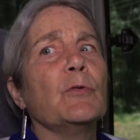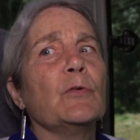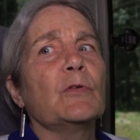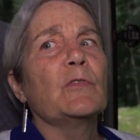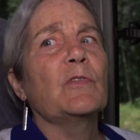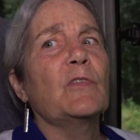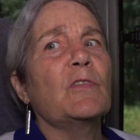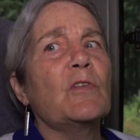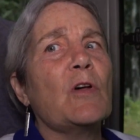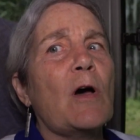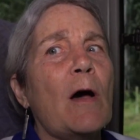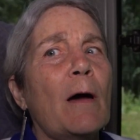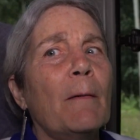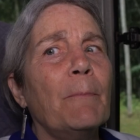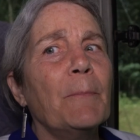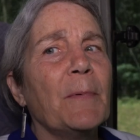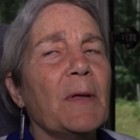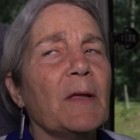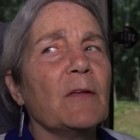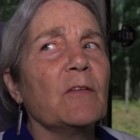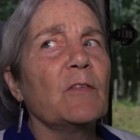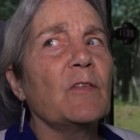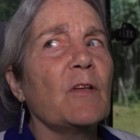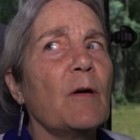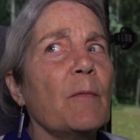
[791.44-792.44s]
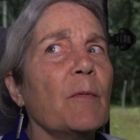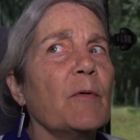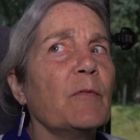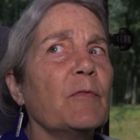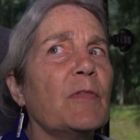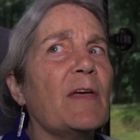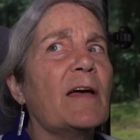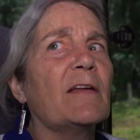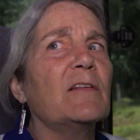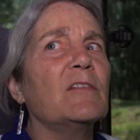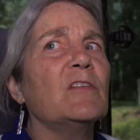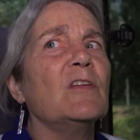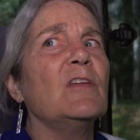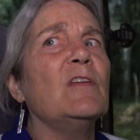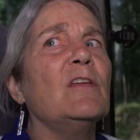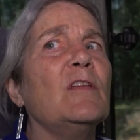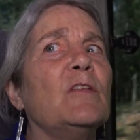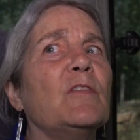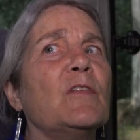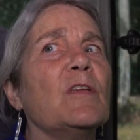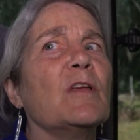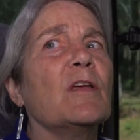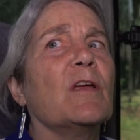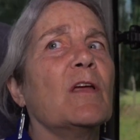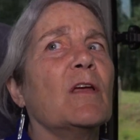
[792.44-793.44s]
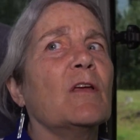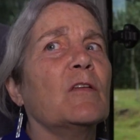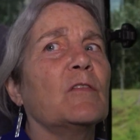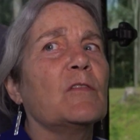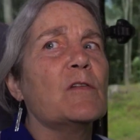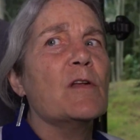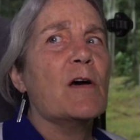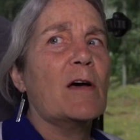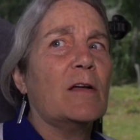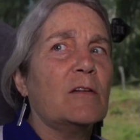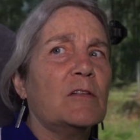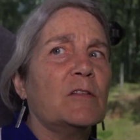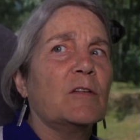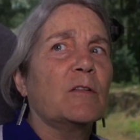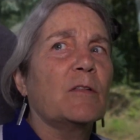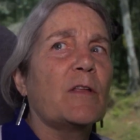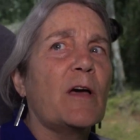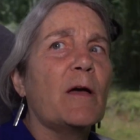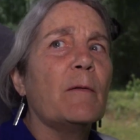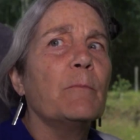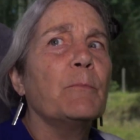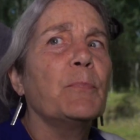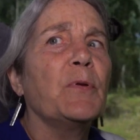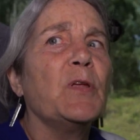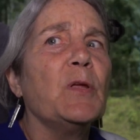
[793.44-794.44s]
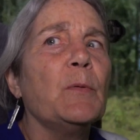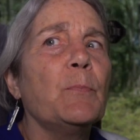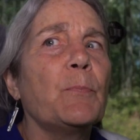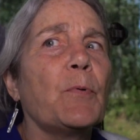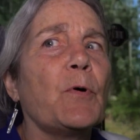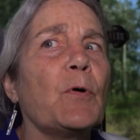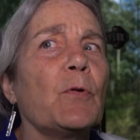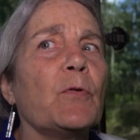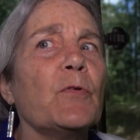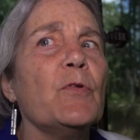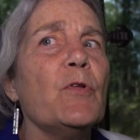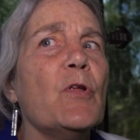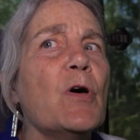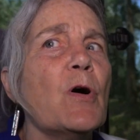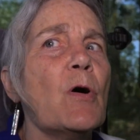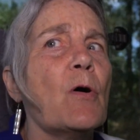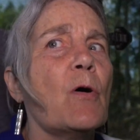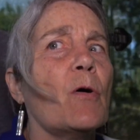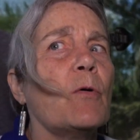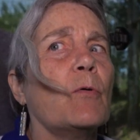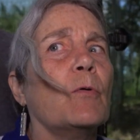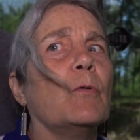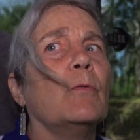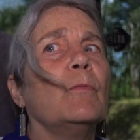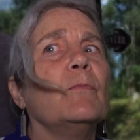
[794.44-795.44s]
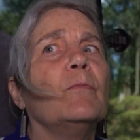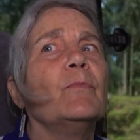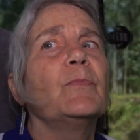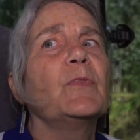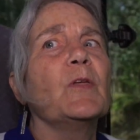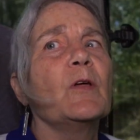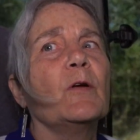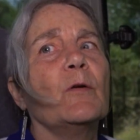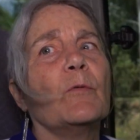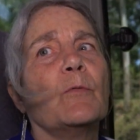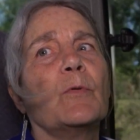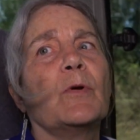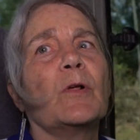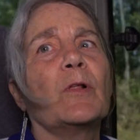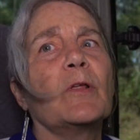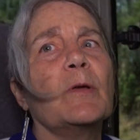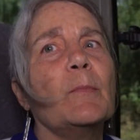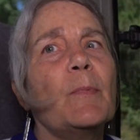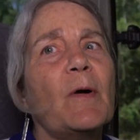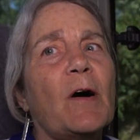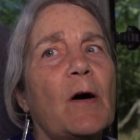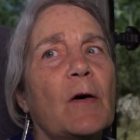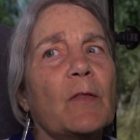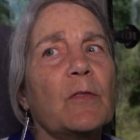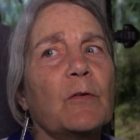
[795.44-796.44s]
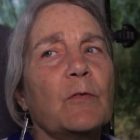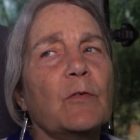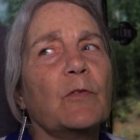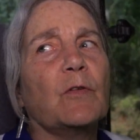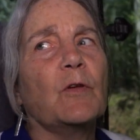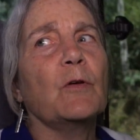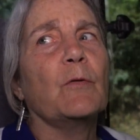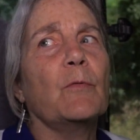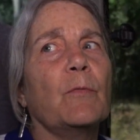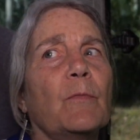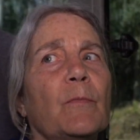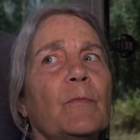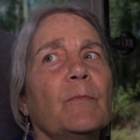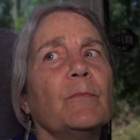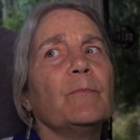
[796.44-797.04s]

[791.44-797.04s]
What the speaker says: stopping some of that teasing is not to let people know that it really bothers you.